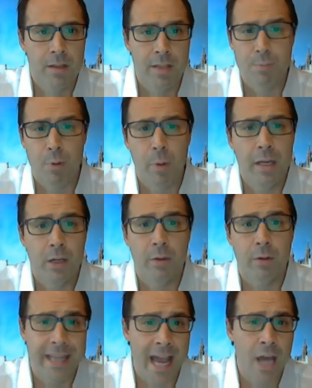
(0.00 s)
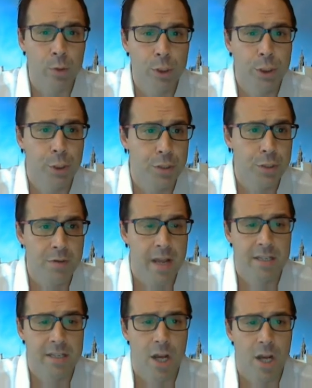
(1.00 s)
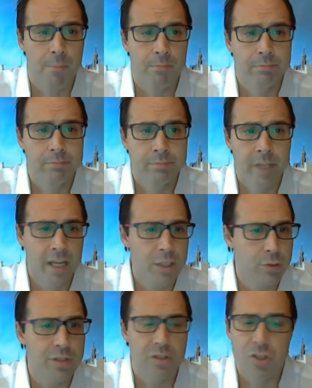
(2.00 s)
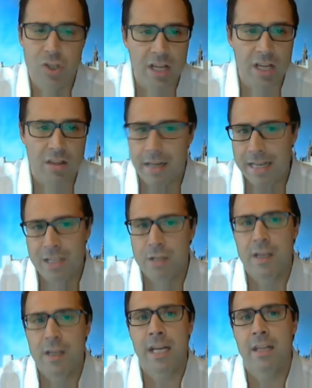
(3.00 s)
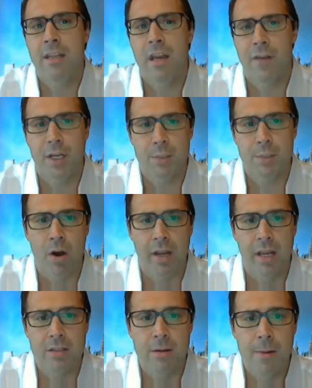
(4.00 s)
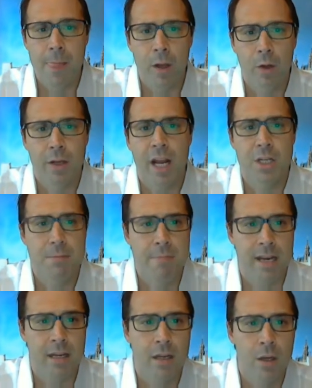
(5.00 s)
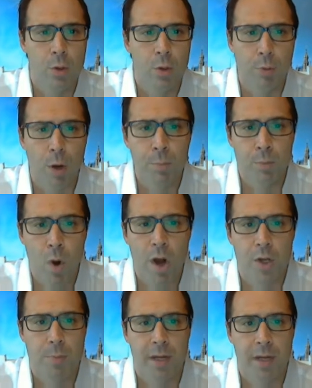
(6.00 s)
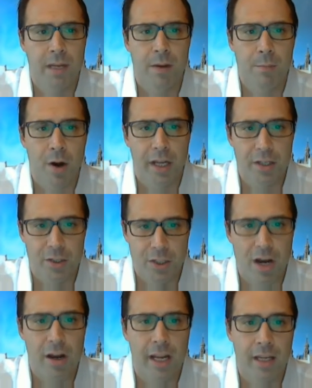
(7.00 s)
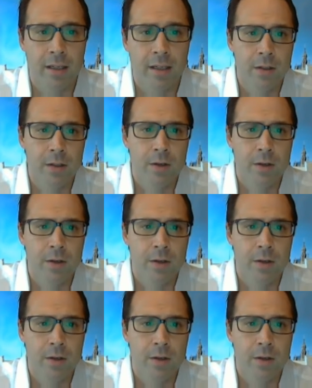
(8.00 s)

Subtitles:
There's probably little it can or should do near term. History suggests that intervening in the FX markets could actually make the problem worse by giving markets a target